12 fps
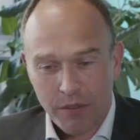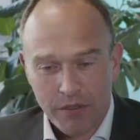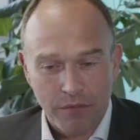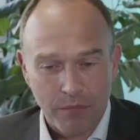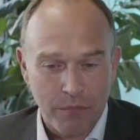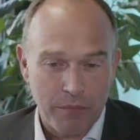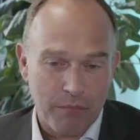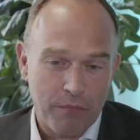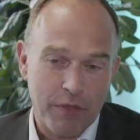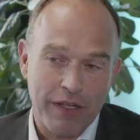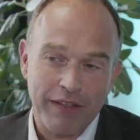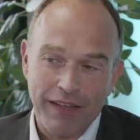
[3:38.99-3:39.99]

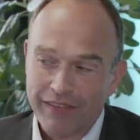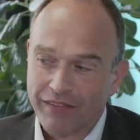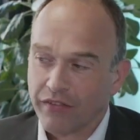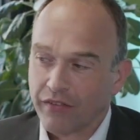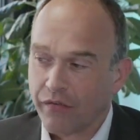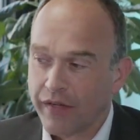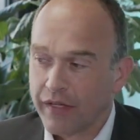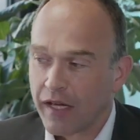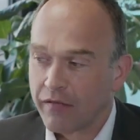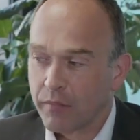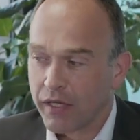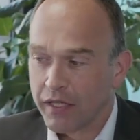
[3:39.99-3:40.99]
but in essence, I think
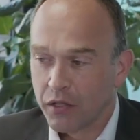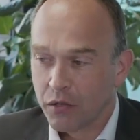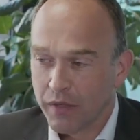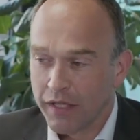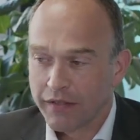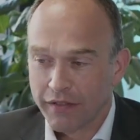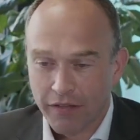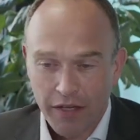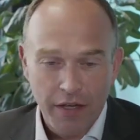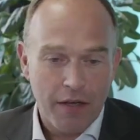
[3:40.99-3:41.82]
everybody agreed that